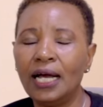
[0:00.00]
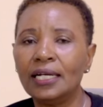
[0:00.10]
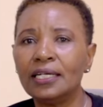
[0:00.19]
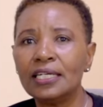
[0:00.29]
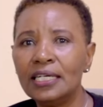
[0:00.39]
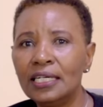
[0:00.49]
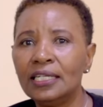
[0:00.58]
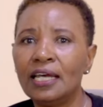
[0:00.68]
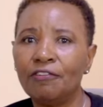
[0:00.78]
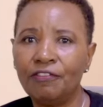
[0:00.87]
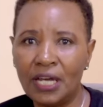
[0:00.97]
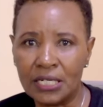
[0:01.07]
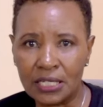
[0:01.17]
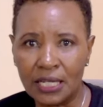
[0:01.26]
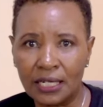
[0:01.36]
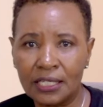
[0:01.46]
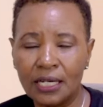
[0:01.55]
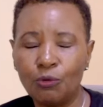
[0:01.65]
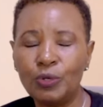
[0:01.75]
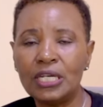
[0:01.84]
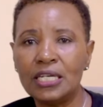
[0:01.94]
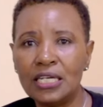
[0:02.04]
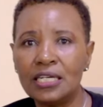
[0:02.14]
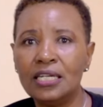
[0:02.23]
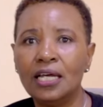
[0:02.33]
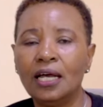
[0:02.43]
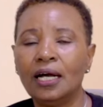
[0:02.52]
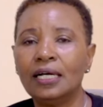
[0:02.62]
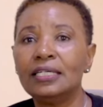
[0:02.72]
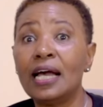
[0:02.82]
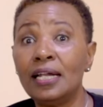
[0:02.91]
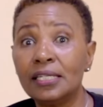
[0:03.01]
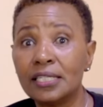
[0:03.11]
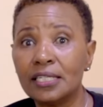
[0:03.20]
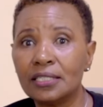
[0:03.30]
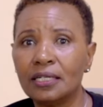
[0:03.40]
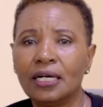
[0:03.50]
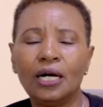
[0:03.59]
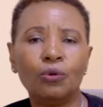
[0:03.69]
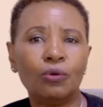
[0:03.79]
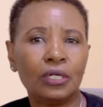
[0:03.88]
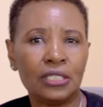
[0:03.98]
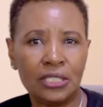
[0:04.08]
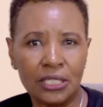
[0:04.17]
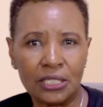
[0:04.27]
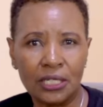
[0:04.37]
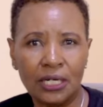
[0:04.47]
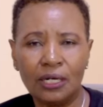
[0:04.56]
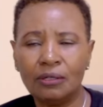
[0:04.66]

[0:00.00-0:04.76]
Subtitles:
And in the event that we need a dialysis, how is it?